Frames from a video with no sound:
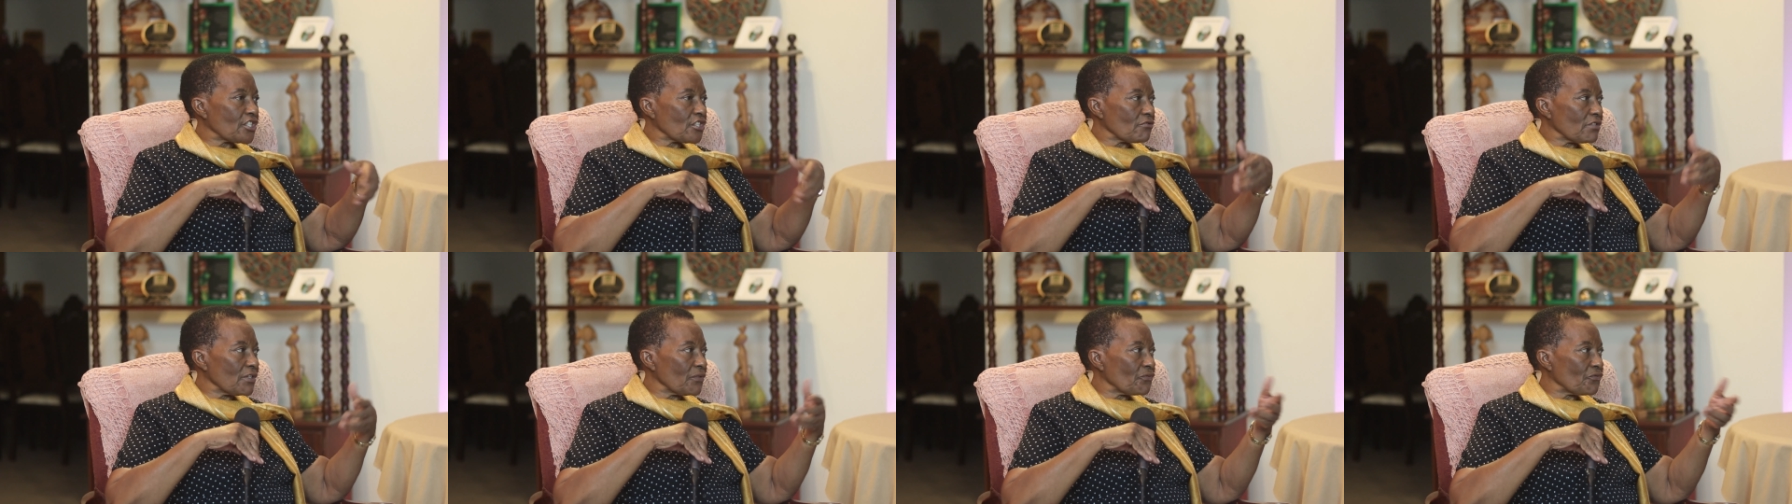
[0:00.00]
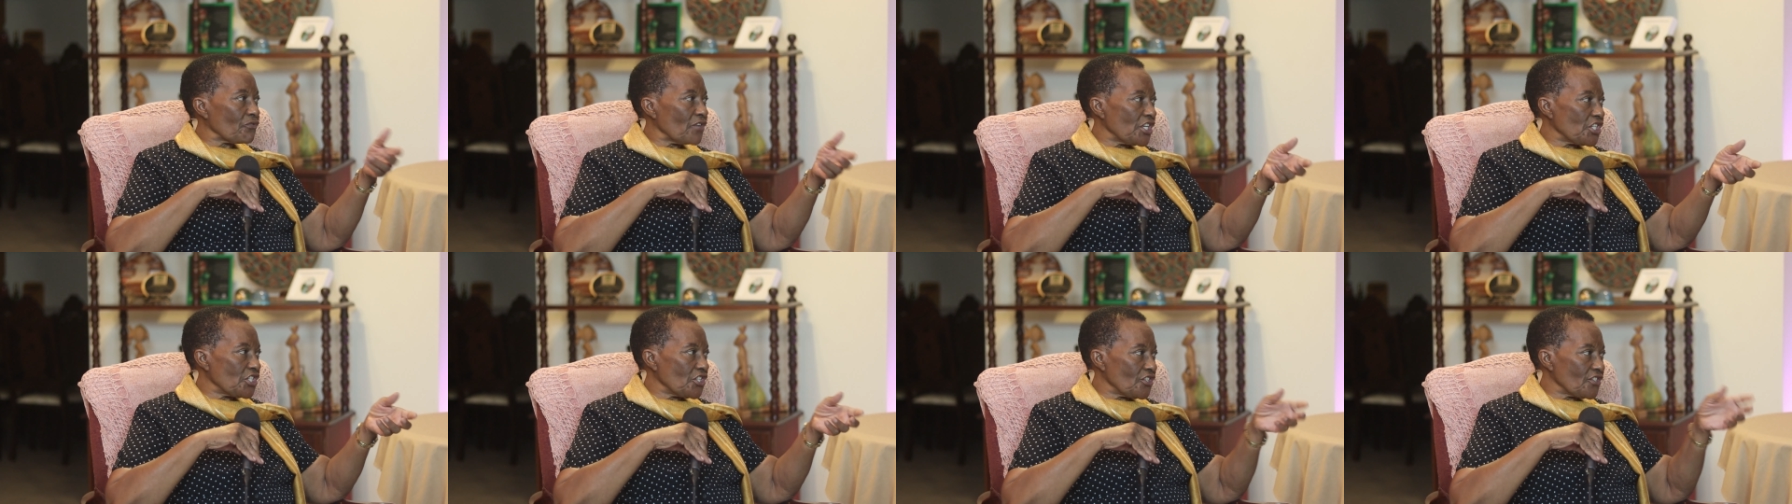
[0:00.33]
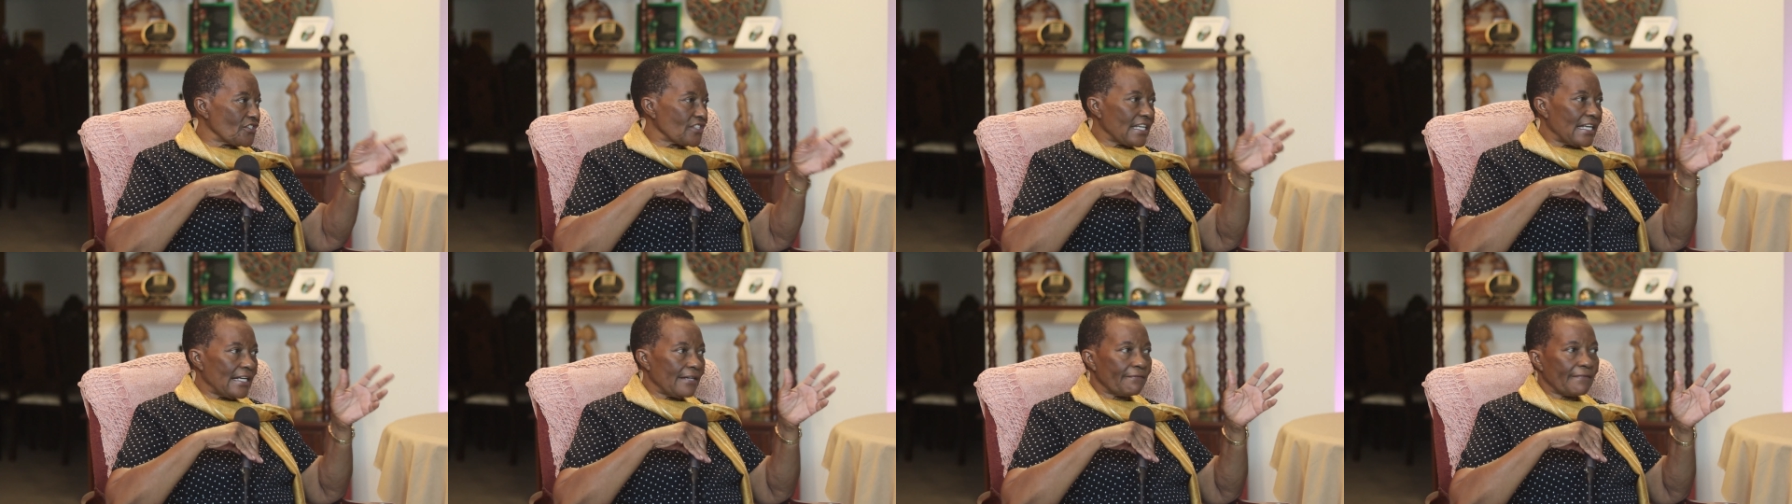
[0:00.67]
to refresh
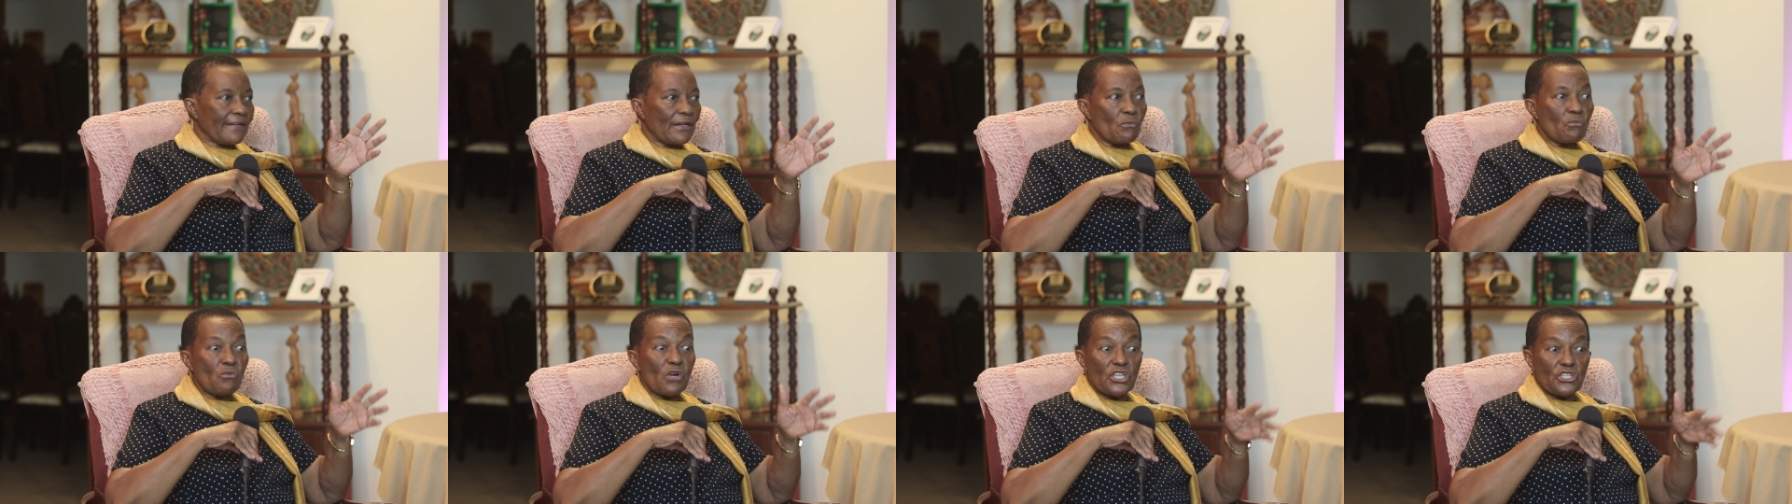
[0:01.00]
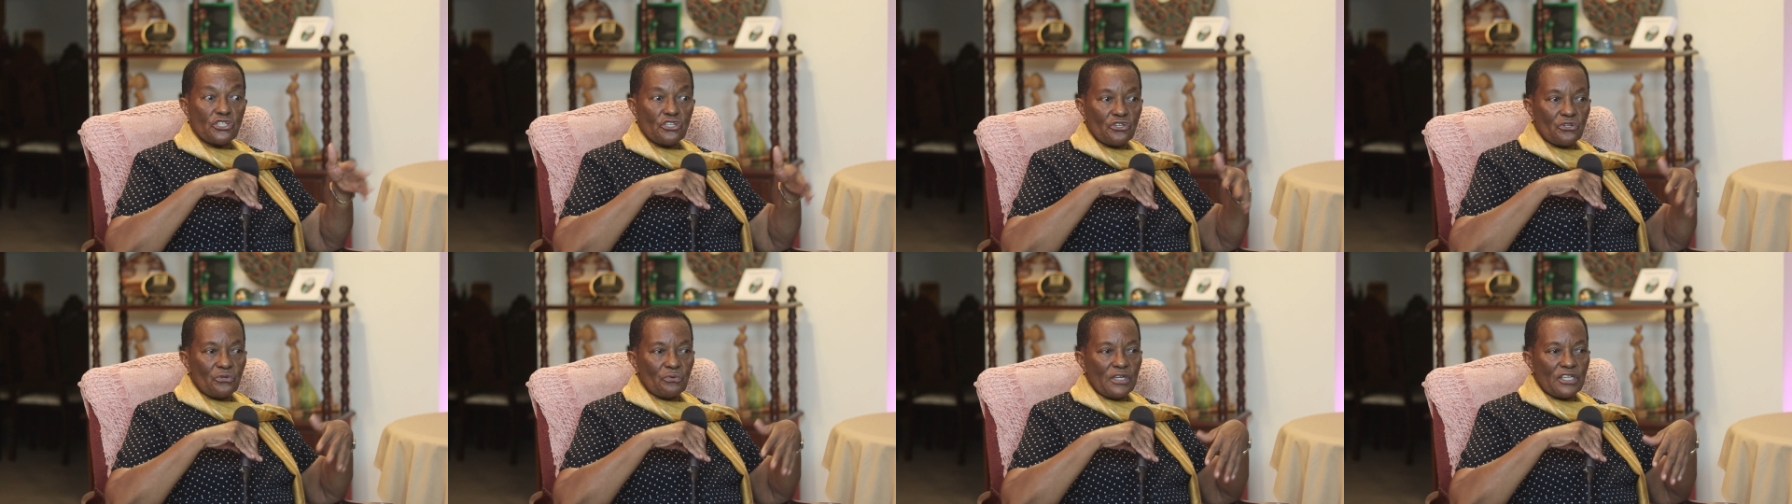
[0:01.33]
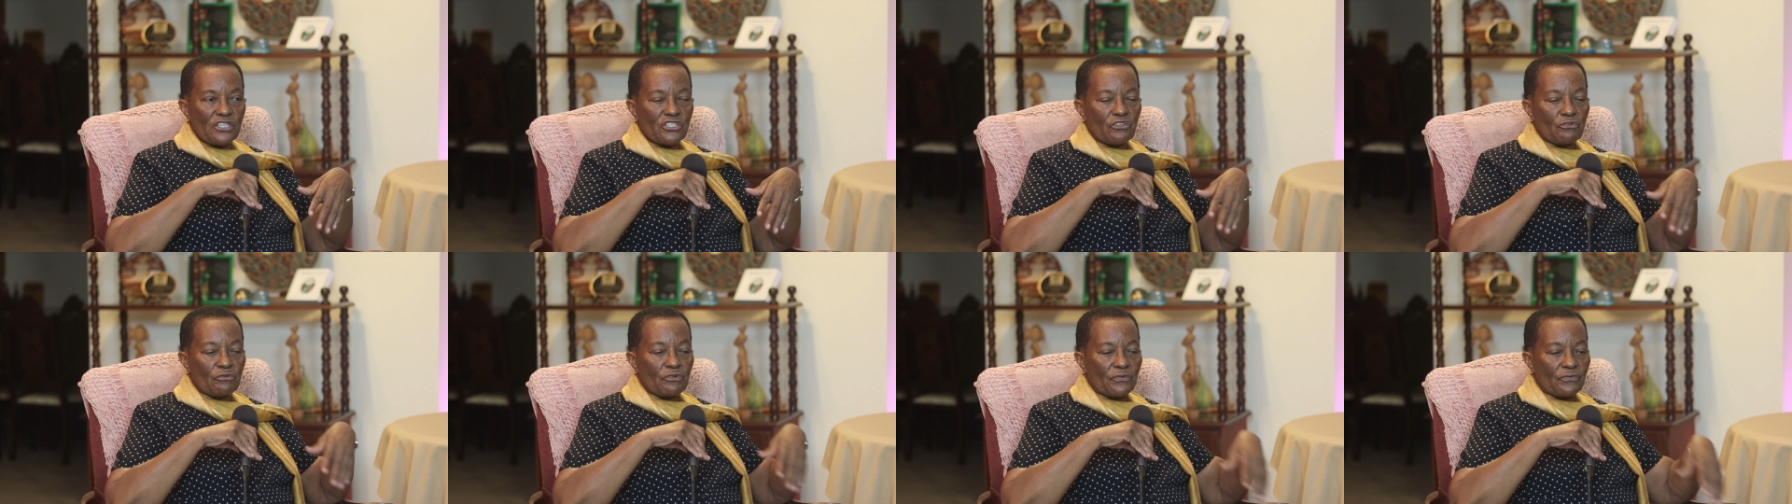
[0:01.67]
yourself and what you're
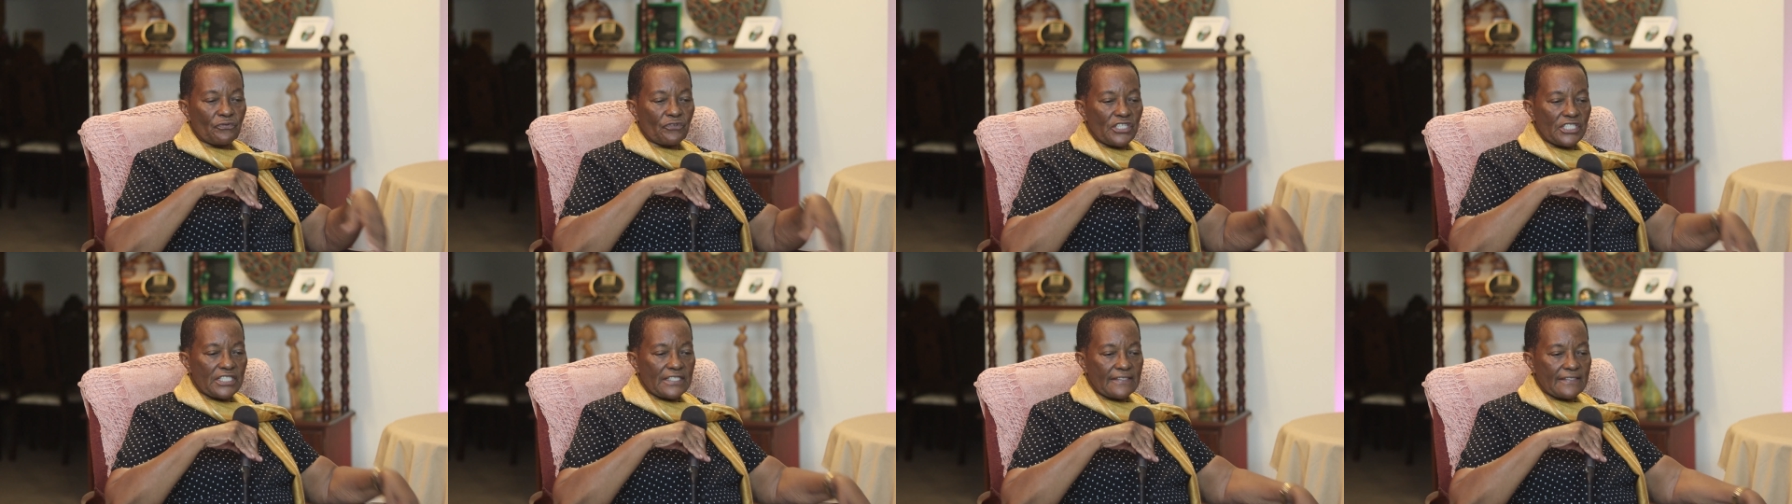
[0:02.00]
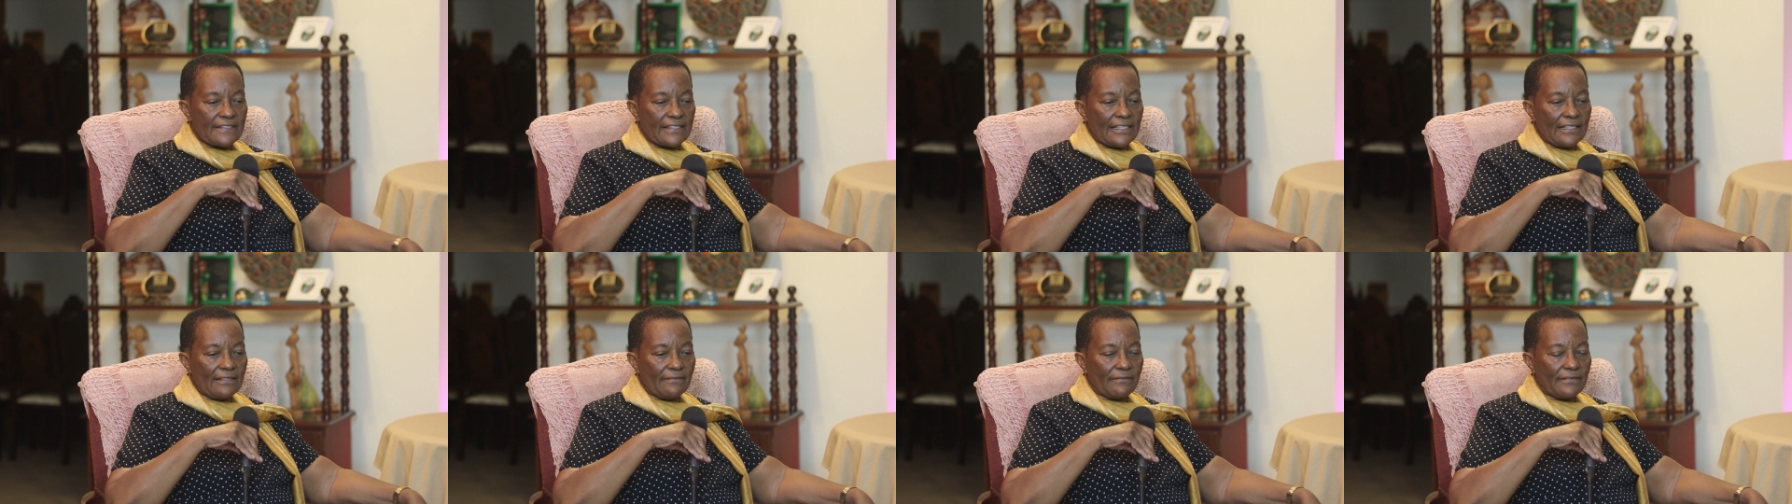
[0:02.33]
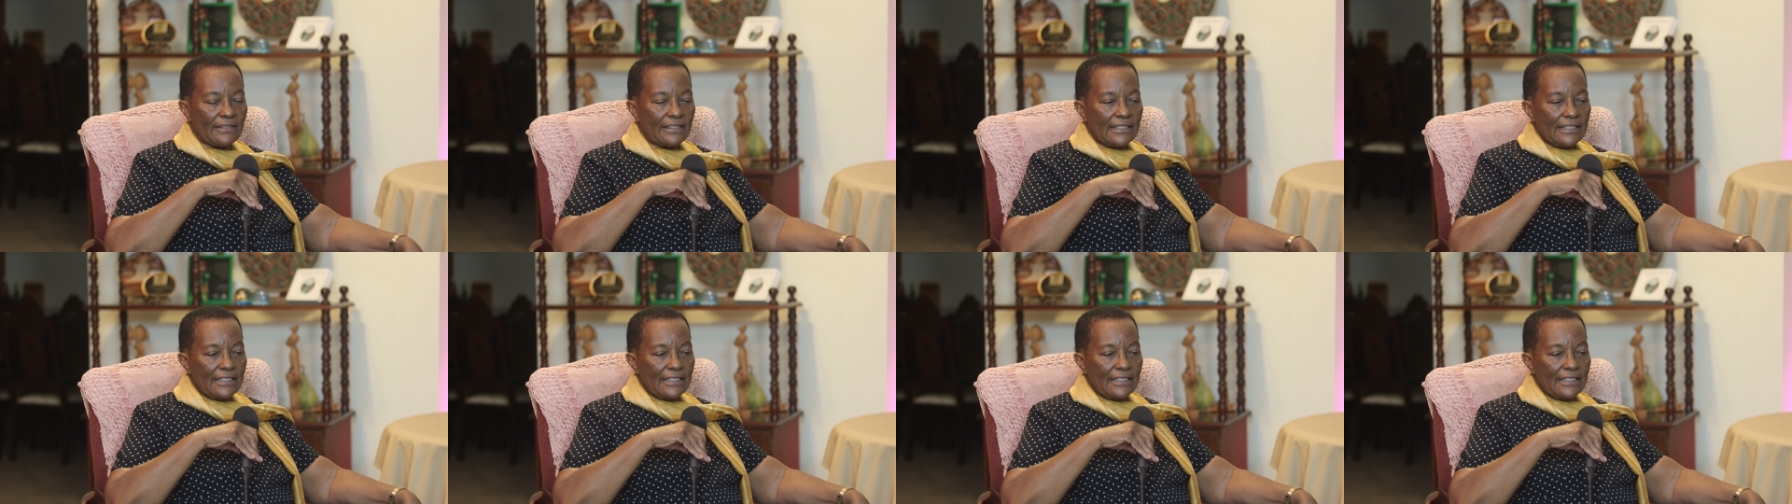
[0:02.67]
doing to refresh yourself?